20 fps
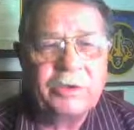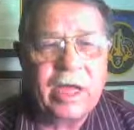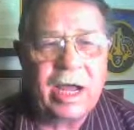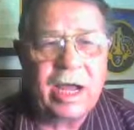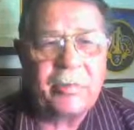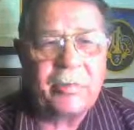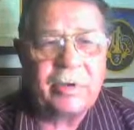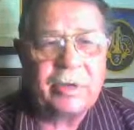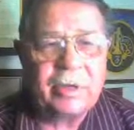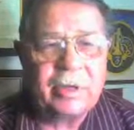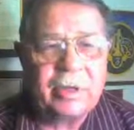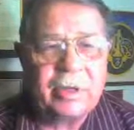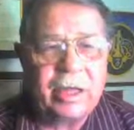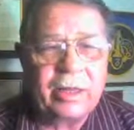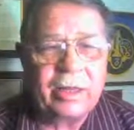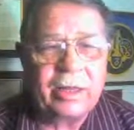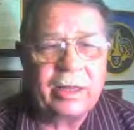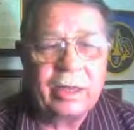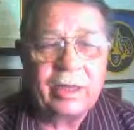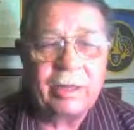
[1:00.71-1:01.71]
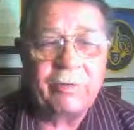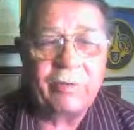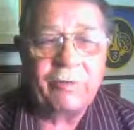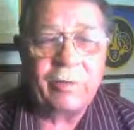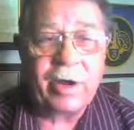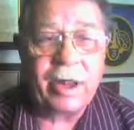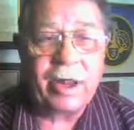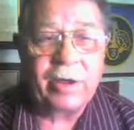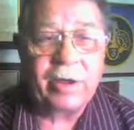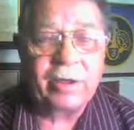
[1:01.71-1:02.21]
shopping. Now, they
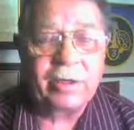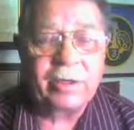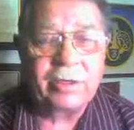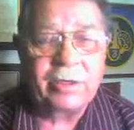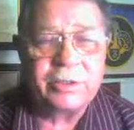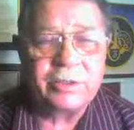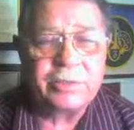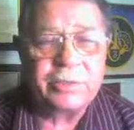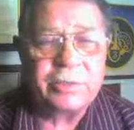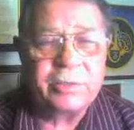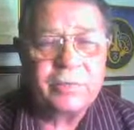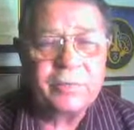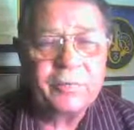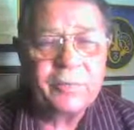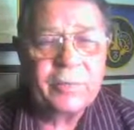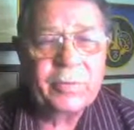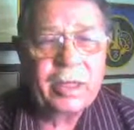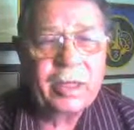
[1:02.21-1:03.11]
live way out in the country,